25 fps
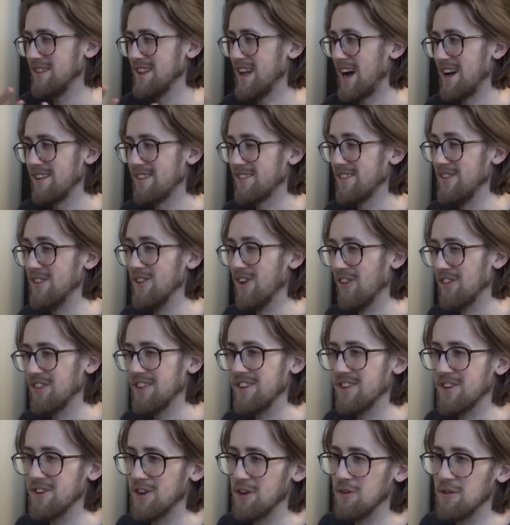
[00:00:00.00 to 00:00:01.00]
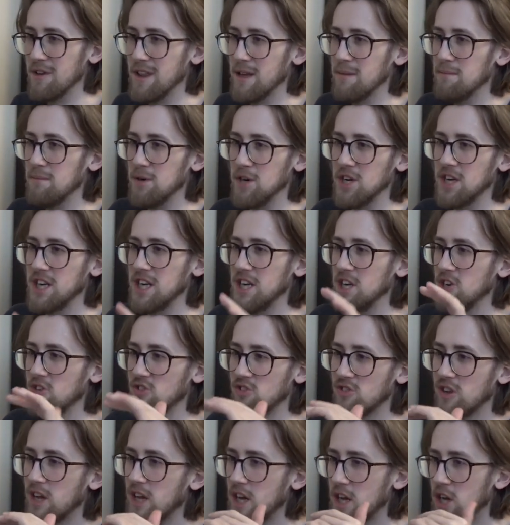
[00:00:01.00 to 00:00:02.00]
That has nothing to do with it, but she
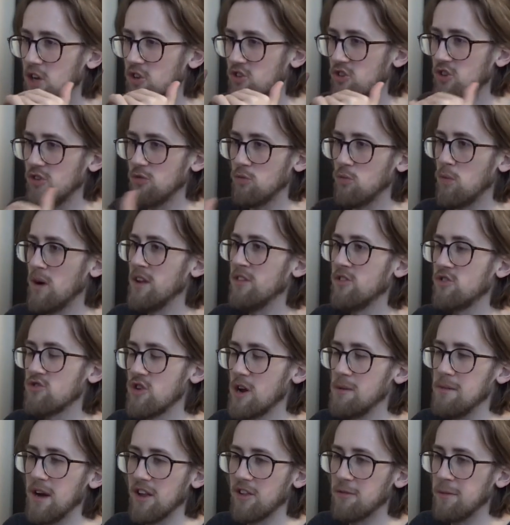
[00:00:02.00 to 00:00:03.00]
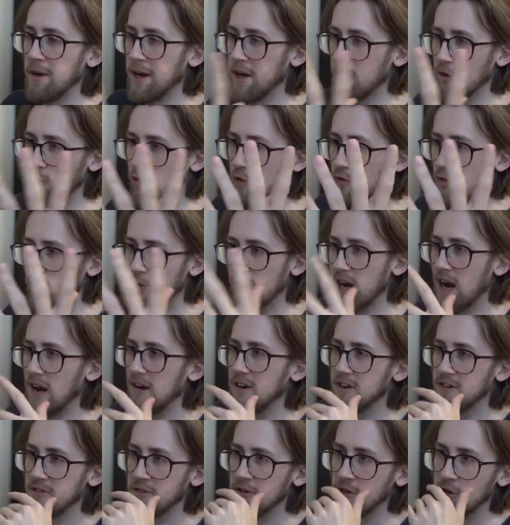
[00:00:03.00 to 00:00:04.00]
just went straight back to being an awful
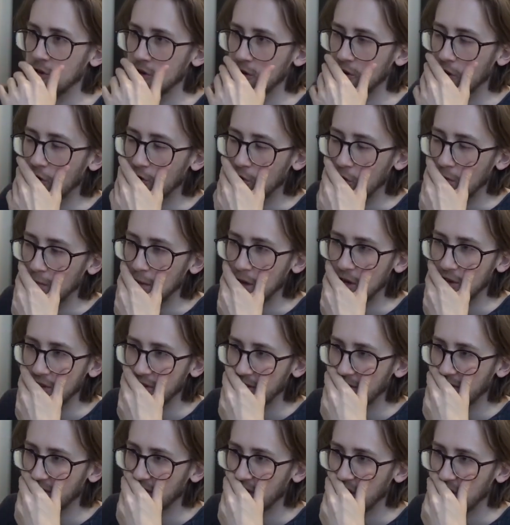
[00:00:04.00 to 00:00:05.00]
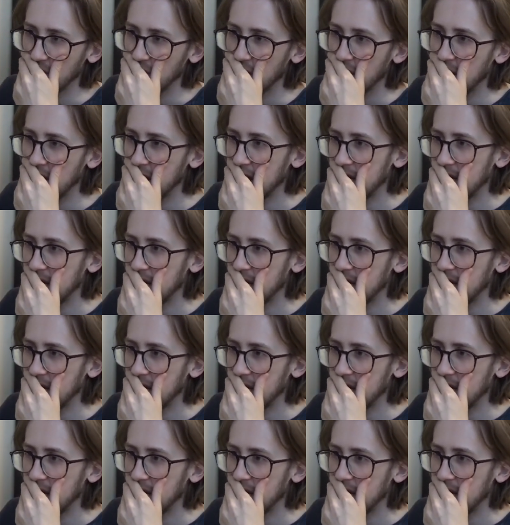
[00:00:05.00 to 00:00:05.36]
character and an awful person. So